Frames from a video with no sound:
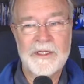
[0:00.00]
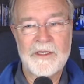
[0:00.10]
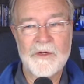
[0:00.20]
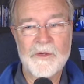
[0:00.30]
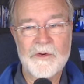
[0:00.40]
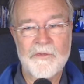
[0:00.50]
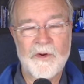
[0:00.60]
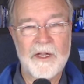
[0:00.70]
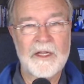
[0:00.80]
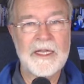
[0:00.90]

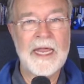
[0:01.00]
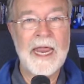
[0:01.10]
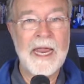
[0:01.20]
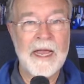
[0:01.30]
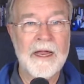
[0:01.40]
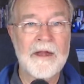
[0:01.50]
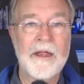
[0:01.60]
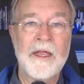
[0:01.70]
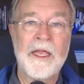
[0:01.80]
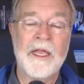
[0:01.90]
user-friendly, and
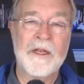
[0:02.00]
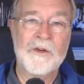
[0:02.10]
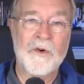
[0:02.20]
it can